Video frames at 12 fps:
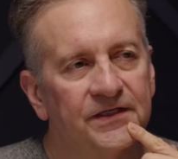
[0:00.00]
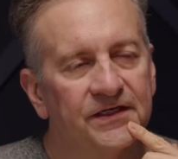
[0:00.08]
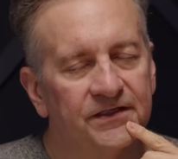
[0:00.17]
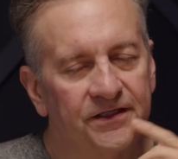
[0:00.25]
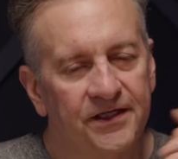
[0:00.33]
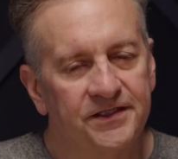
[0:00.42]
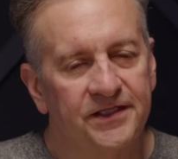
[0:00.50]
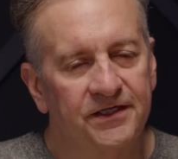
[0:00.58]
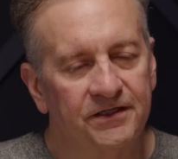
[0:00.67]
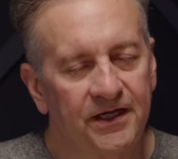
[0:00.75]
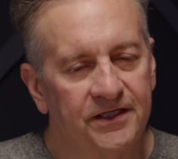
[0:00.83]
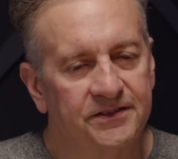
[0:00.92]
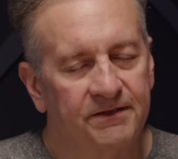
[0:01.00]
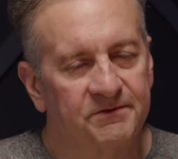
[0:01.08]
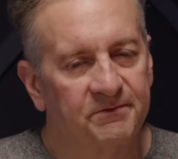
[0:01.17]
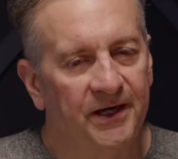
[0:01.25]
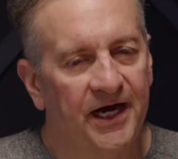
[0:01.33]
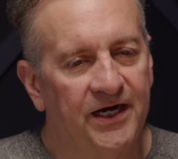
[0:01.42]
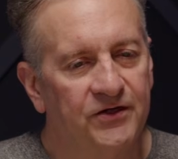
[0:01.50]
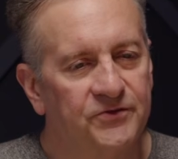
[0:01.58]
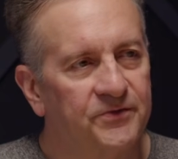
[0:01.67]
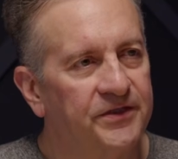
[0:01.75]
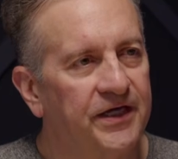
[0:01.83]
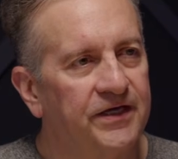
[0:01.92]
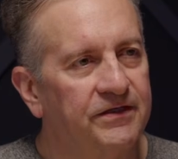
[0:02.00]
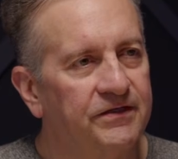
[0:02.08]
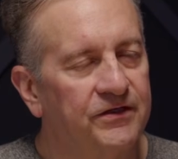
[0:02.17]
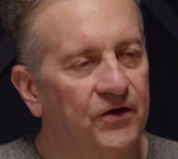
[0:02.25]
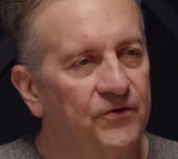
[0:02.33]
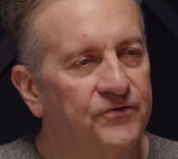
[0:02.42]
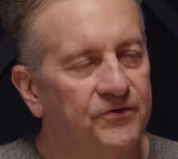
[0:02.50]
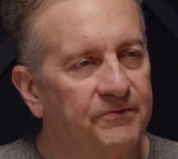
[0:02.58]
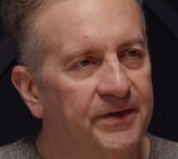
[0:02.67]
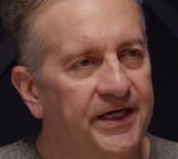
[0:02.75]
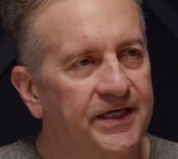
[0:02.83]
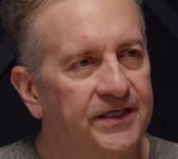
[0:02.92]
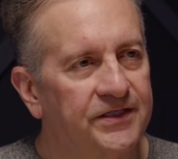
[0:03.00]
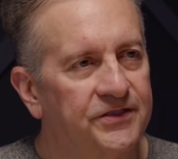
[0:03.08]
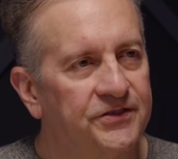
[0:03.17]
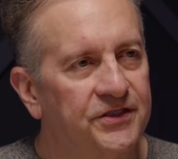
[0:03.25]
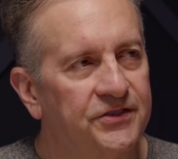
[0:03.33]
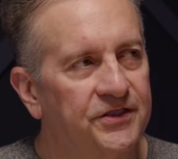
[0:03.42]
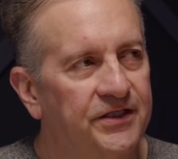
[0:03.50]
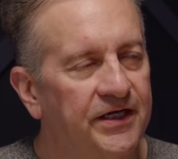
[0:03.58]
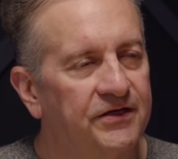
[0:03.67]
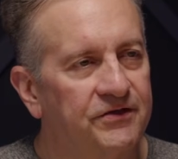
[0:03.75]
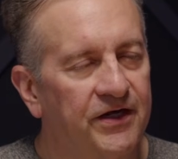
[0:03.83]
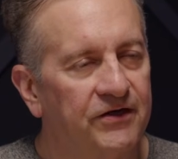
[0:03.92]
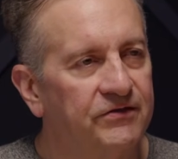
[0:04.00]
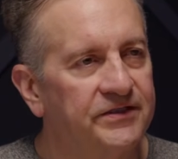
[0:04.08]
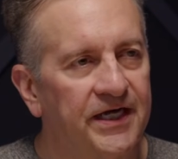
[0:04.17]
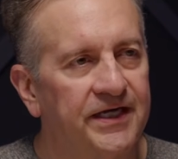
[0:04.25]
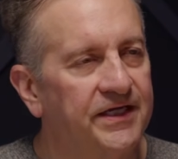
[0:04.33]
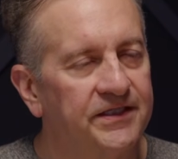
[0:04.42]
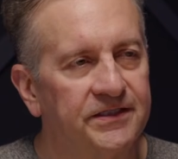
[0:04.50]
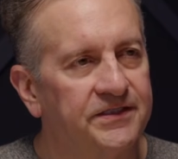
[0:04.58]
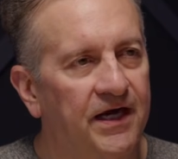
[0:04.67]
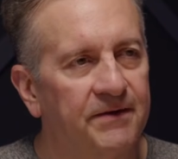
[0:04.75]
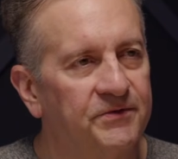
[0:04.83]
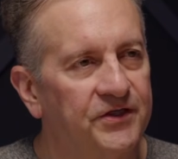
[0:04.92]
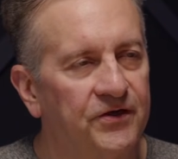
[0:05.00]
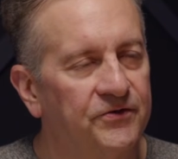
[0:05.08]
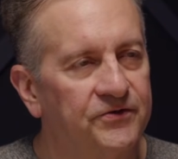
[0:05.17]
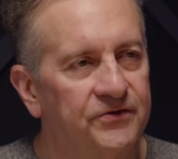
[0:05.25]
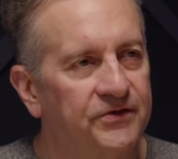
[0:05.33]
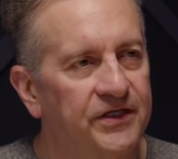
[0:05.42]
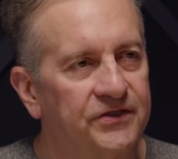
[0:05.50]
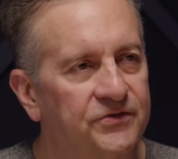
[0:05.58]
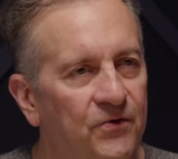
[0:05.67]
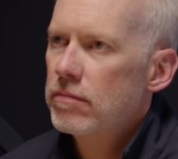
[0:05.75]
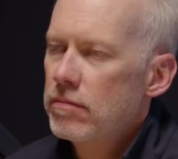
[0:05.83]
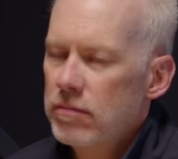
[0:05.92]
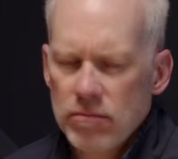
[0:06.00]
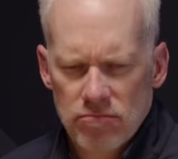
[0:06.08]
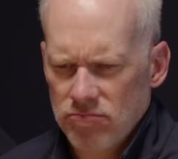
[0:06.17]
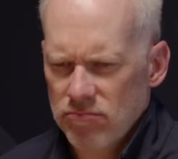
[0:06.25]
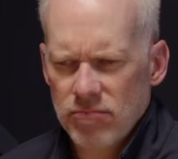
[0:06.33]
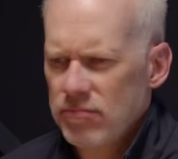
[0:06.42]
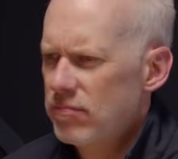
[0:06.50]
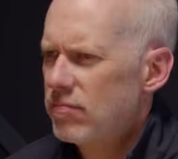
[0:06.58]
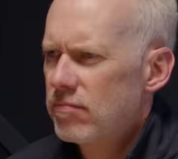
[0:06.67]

Well, I think a lot of times buyers, when they go through making a decision, they aren't taking the time to go do this, or they're